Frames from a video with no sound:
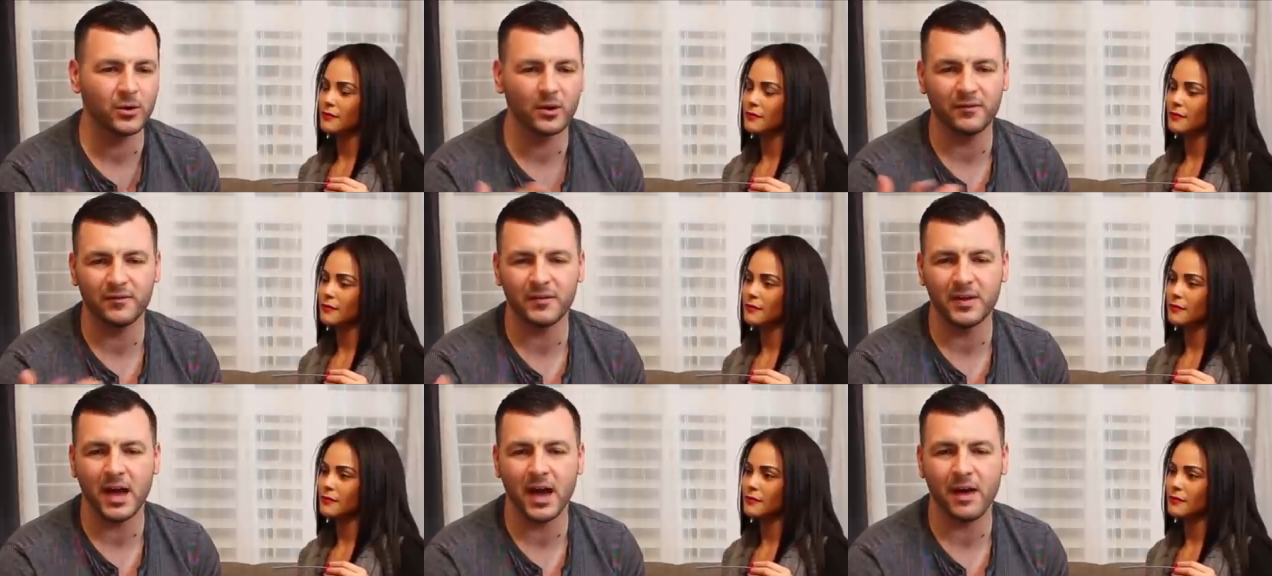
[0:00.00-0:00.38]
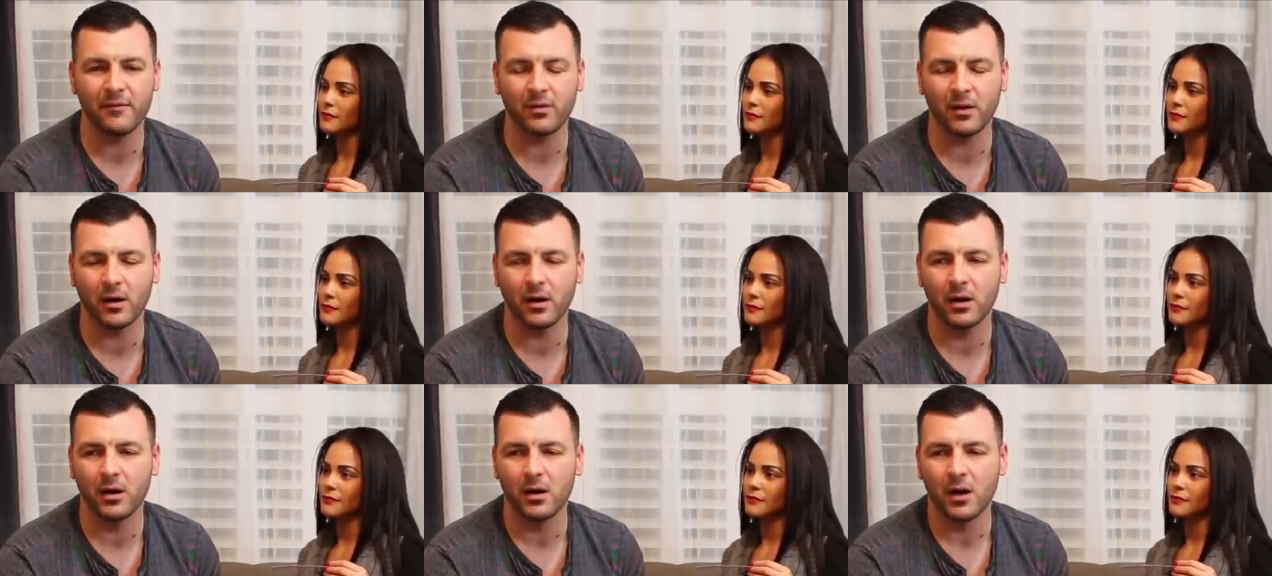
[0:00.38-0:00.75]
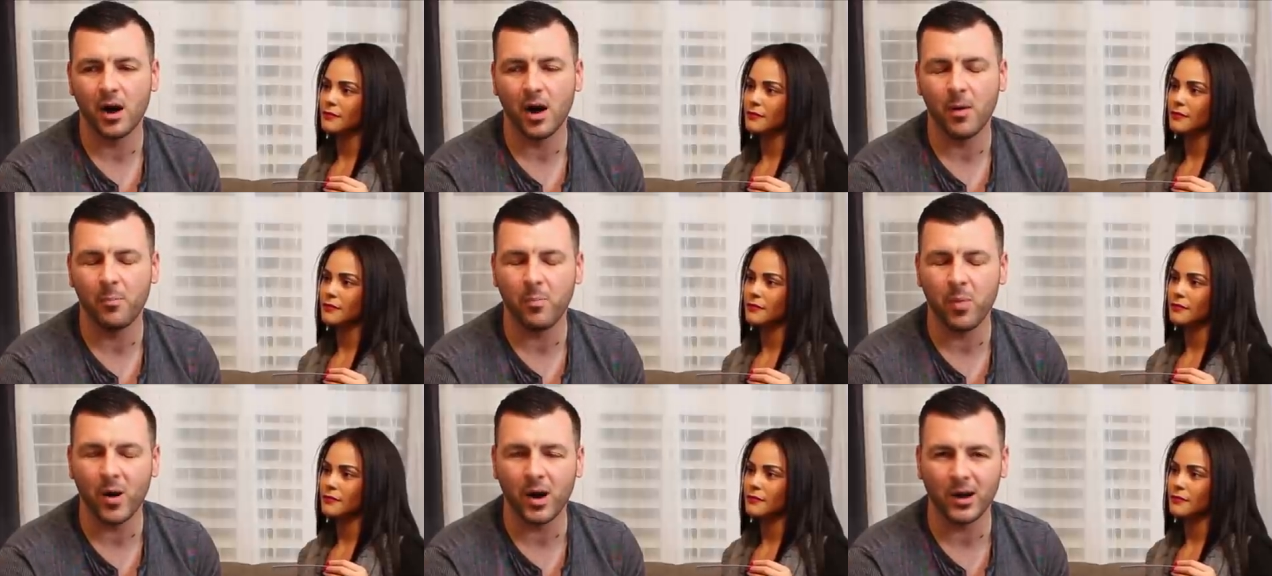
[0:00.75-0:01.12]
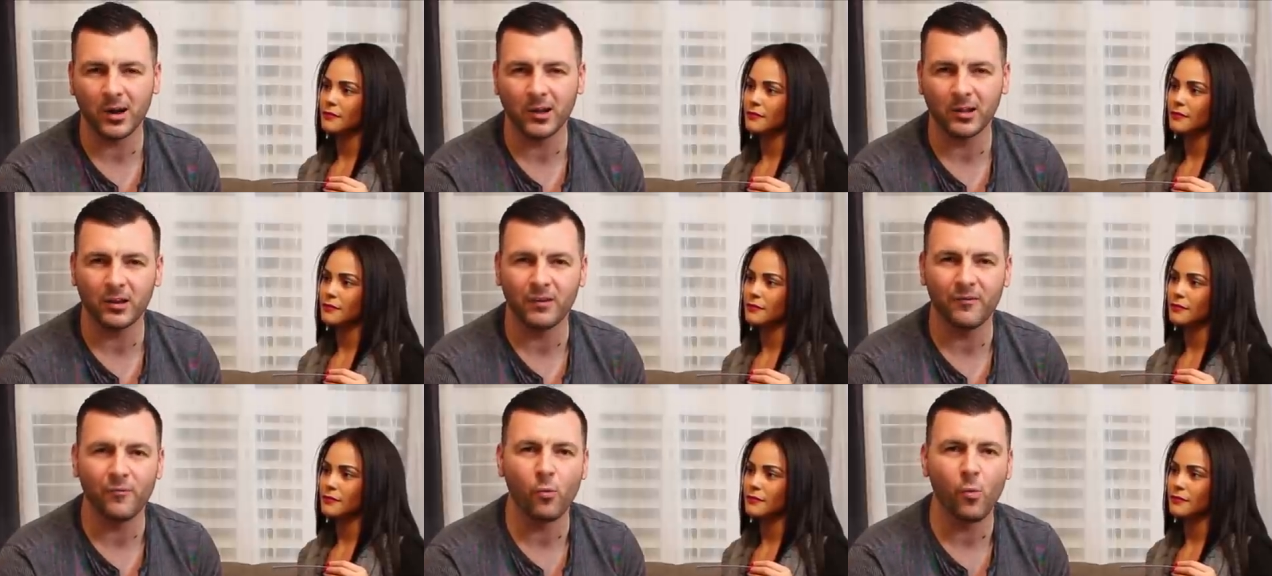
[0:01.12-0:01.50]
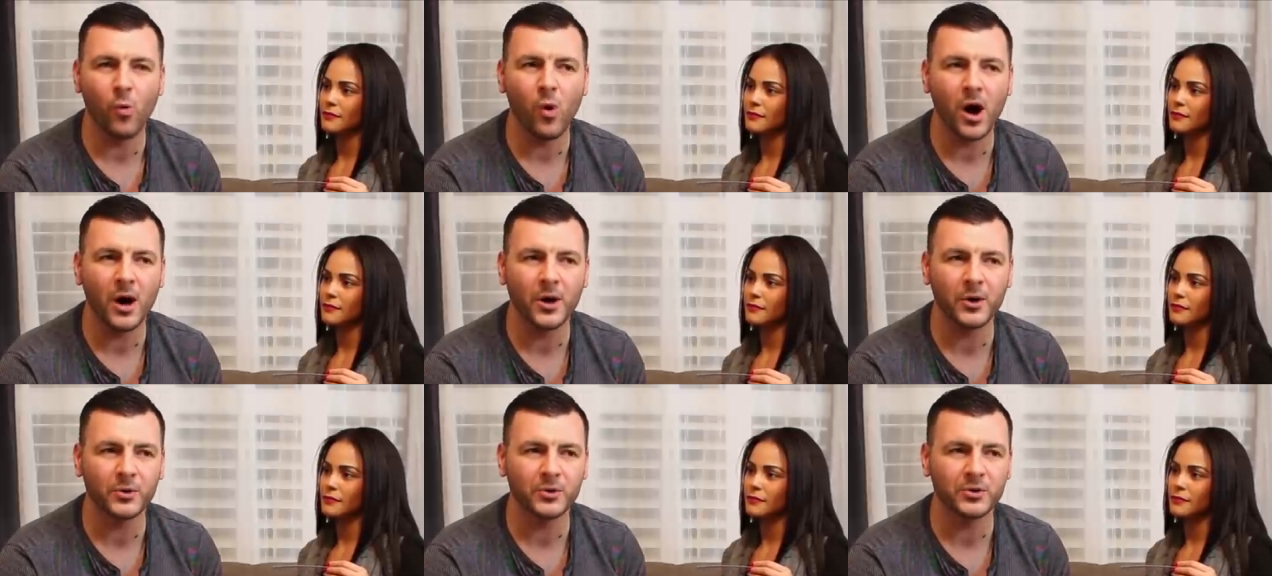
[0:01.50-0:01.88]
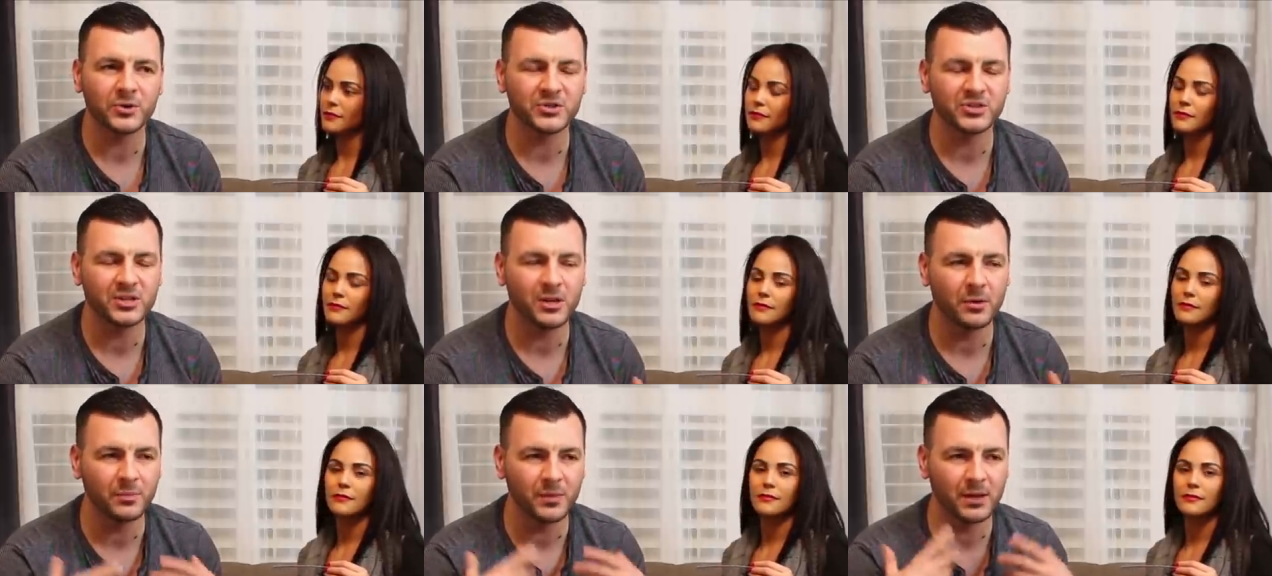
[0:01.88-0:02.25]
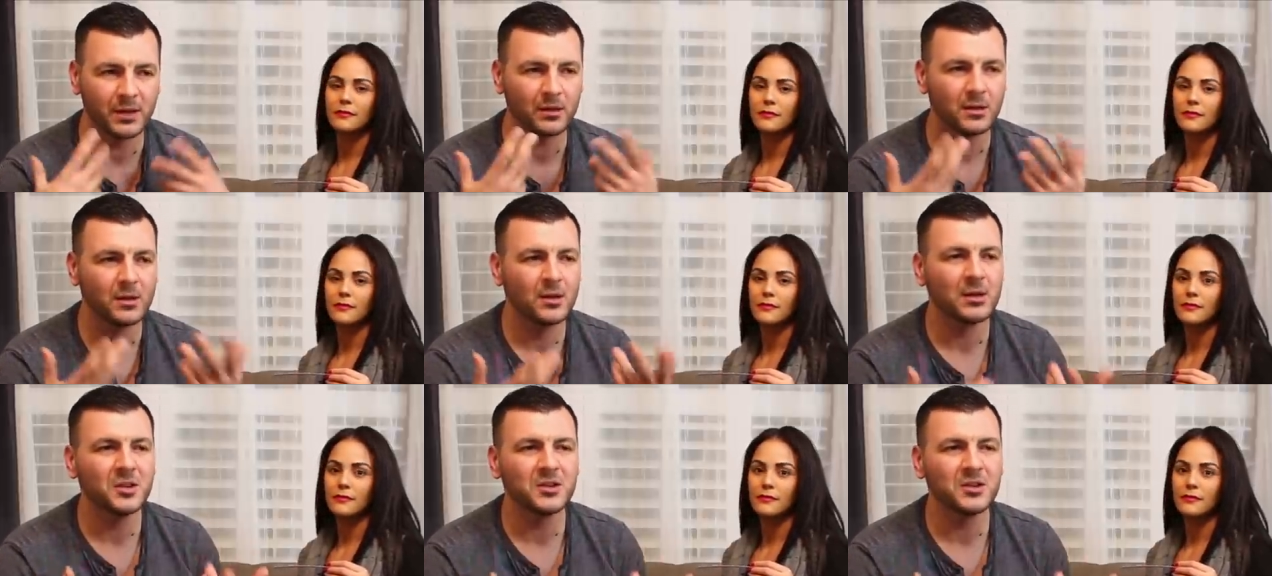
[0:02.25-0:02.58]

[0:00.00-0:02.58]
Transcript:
Speaker 1: If you have a, a bottle of water or something,